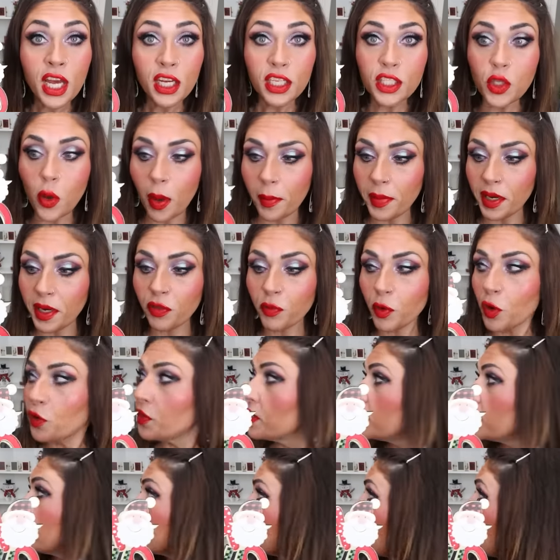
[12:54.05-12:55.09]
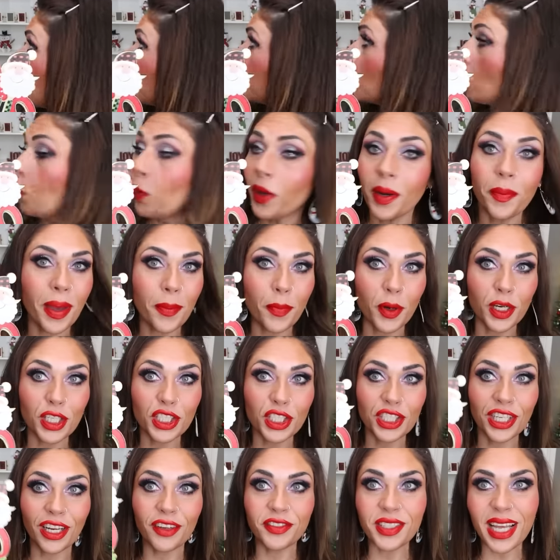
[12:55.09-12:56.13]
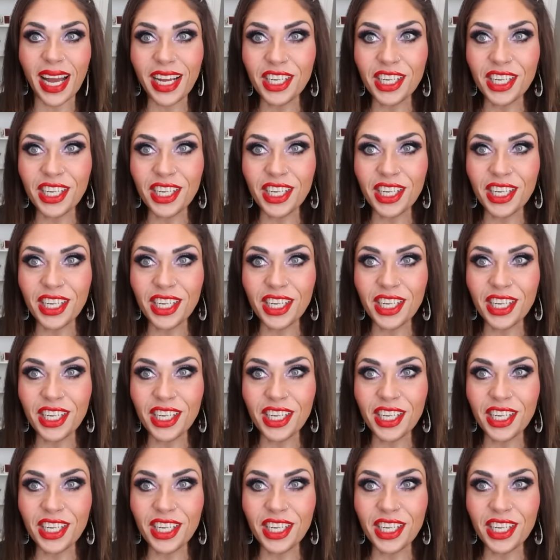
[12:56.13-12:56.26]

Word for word: so I'm gonna throw this on one of my bookshelves.